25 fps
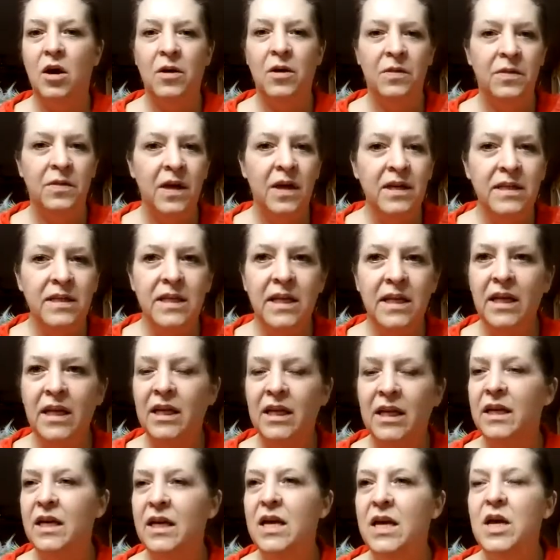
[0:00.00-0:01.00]

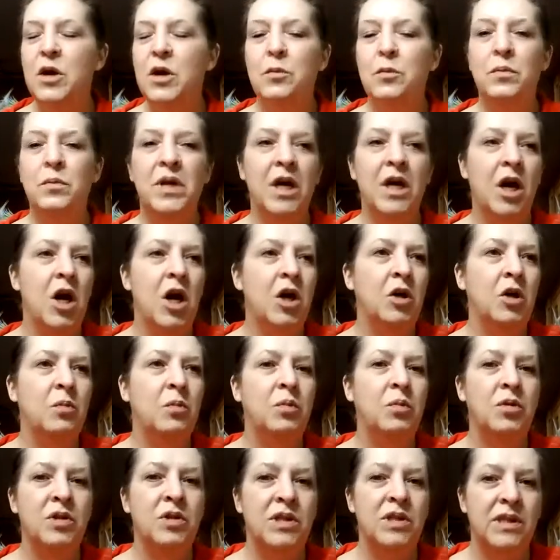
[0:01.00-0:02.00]
authentic, be
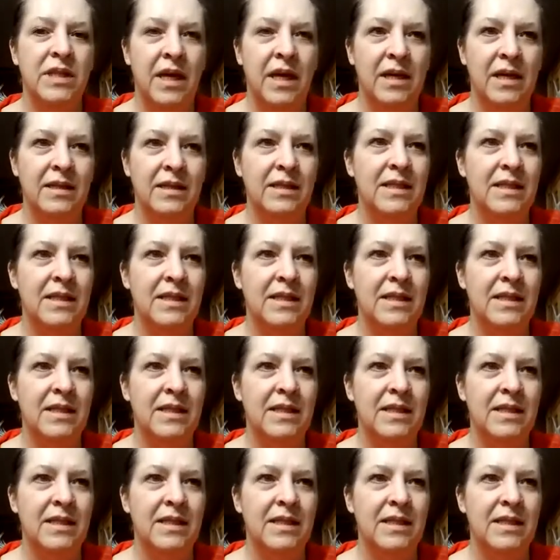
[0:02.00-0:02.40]
100%